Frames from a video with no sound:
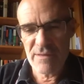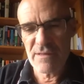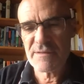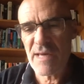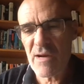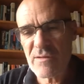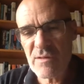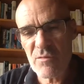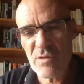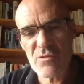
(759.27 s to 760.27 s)
in the
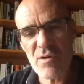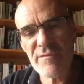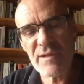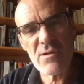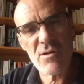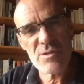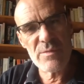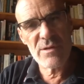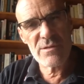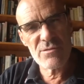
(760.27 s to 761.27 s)
territory which roughly
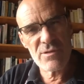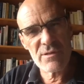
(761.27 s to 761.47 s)
corresponds to the